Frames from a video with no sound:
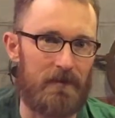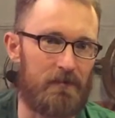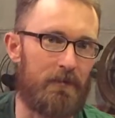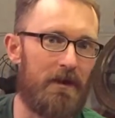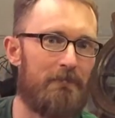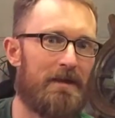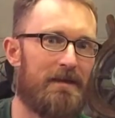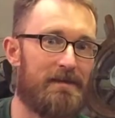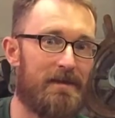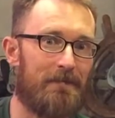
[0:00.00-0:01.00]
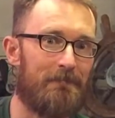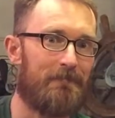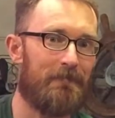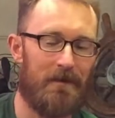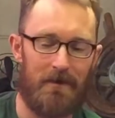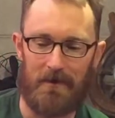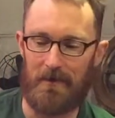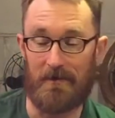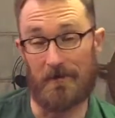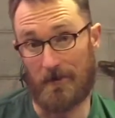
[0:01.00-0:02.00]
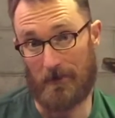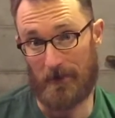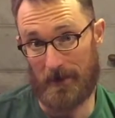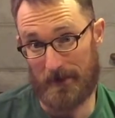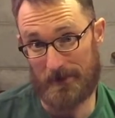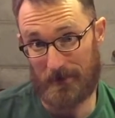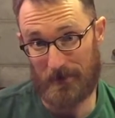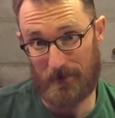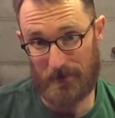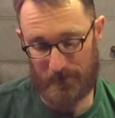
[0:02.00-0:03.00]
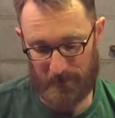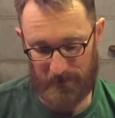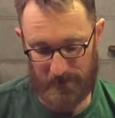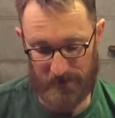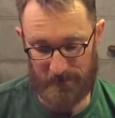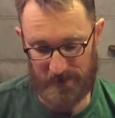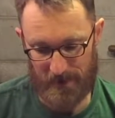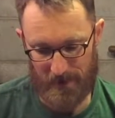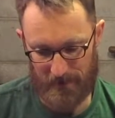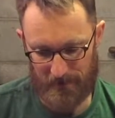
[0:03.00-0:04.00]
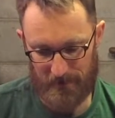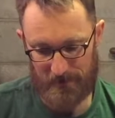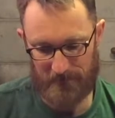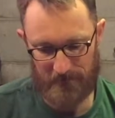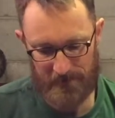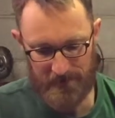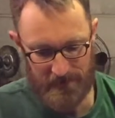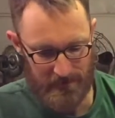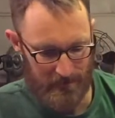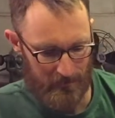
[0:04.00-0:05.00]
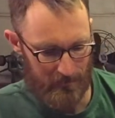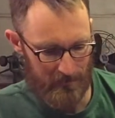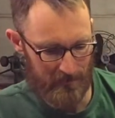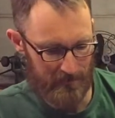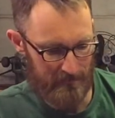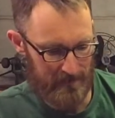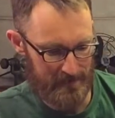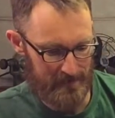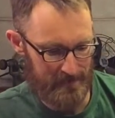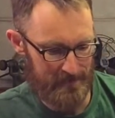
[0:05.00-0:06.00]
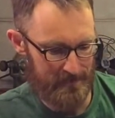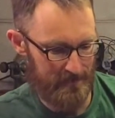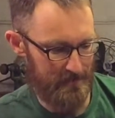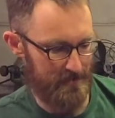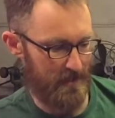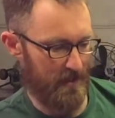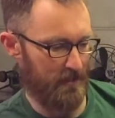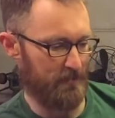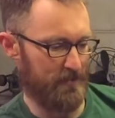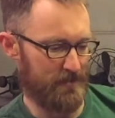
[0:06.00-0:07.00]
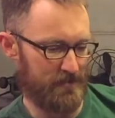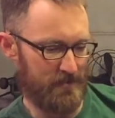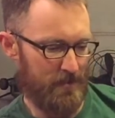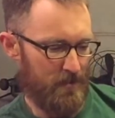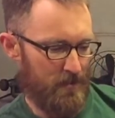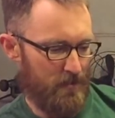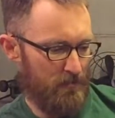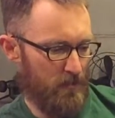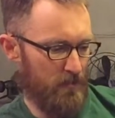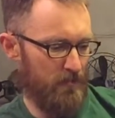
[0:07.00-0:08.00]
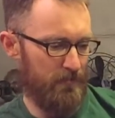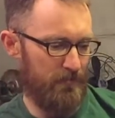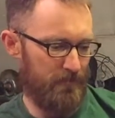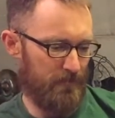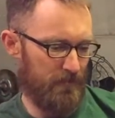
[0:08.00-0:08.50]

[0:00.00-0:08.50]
Spring pin is in. So the next thing to do is put the gypsy on, and its first order of business is to help us move